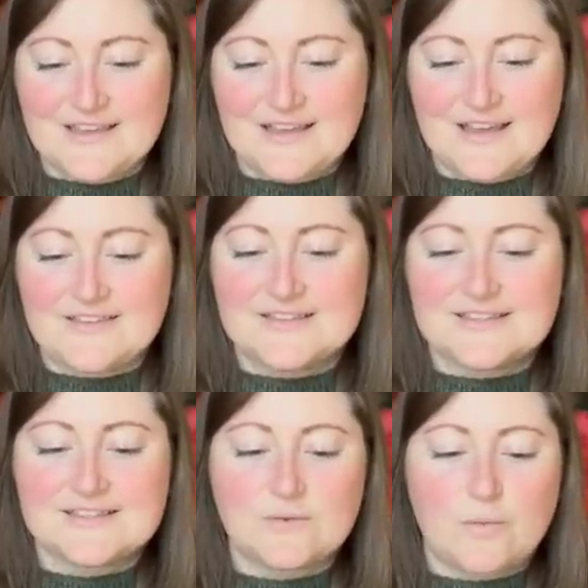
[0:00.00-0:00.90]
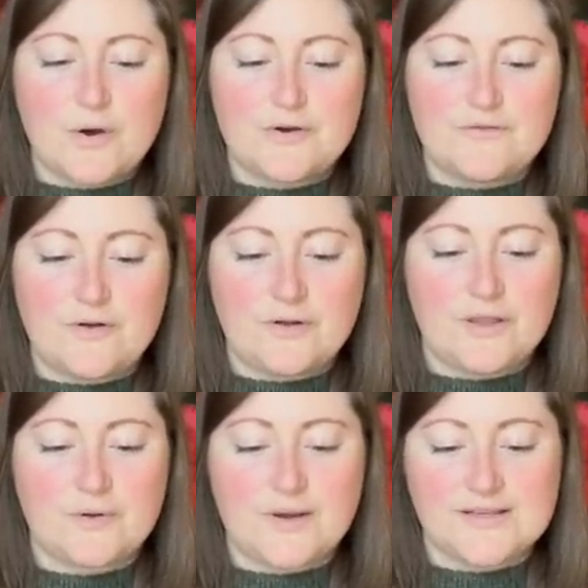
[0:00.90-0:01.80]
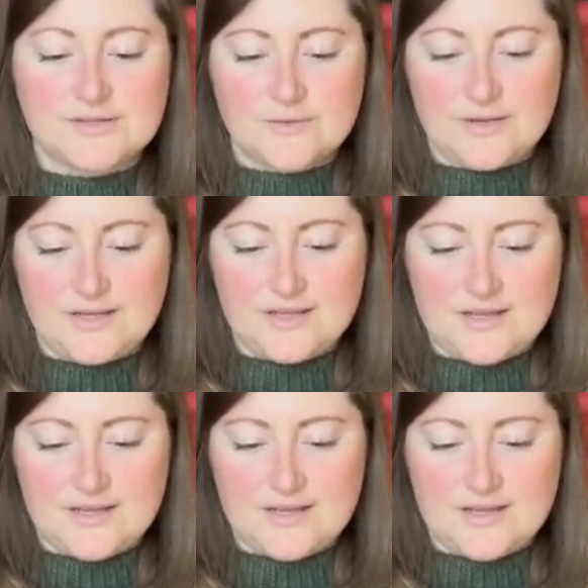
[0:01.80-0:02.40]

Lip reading: this is the waterfall colorway. So it